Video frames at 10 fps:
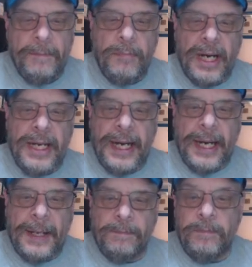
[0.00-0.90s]
But
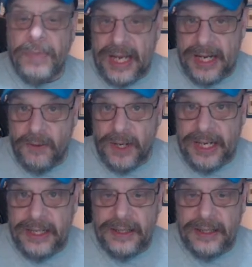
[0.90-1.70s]
anyway,